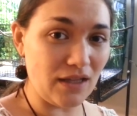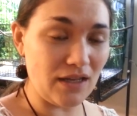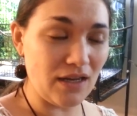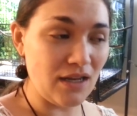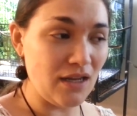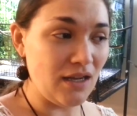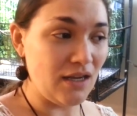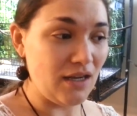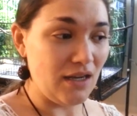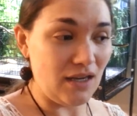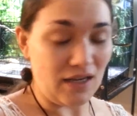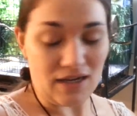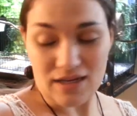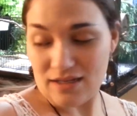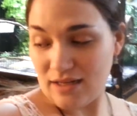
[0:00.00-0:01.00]
And,
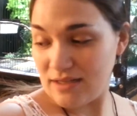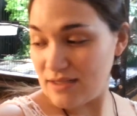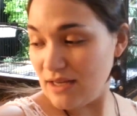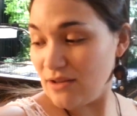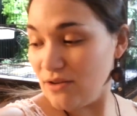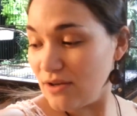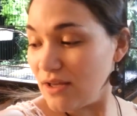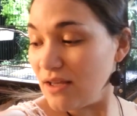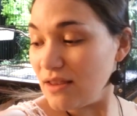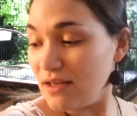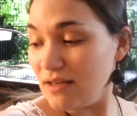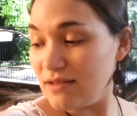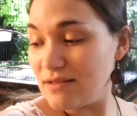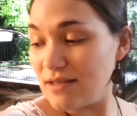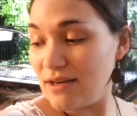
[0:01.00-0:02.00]
and as I look at
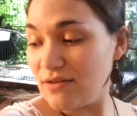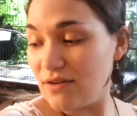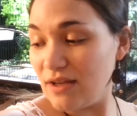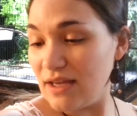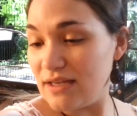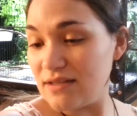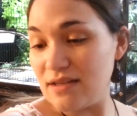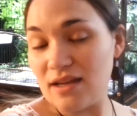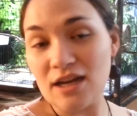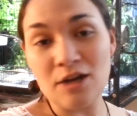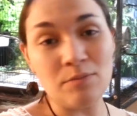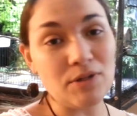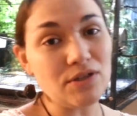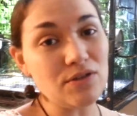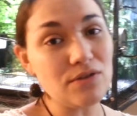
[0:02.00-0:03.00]
this, I realize in how
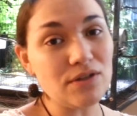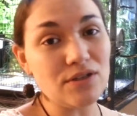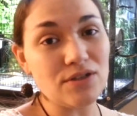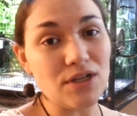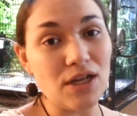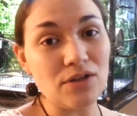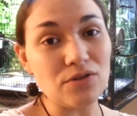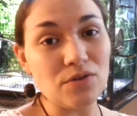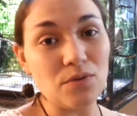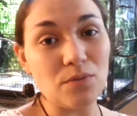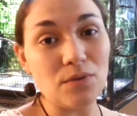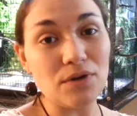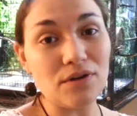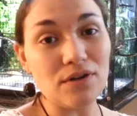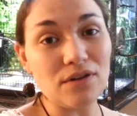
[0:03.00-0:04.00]
much you can change the
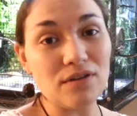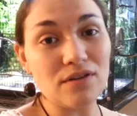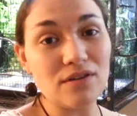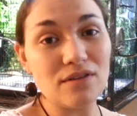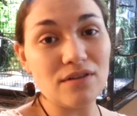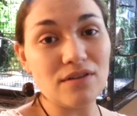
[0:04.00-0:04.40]
world